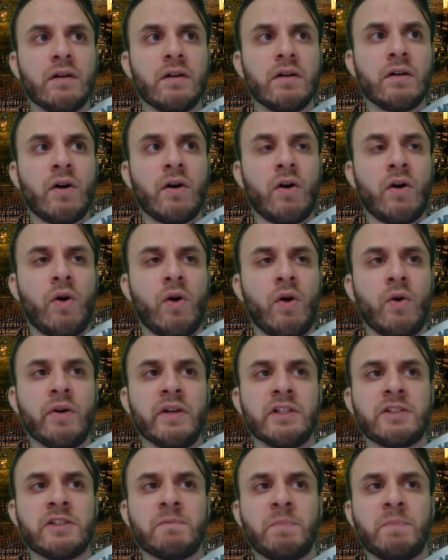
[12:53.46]
Oh,
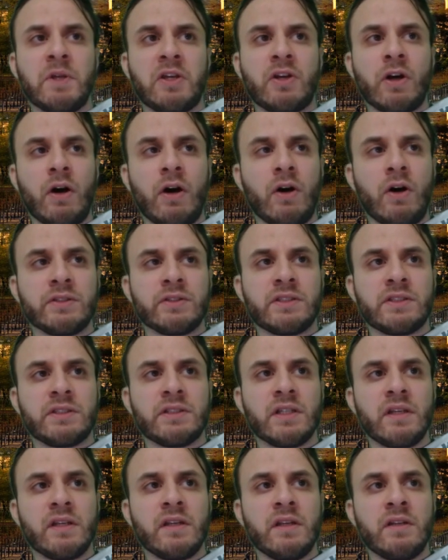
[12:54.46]
it's
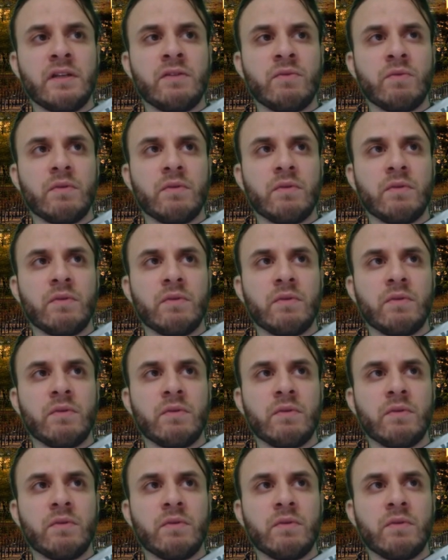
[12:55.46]
because he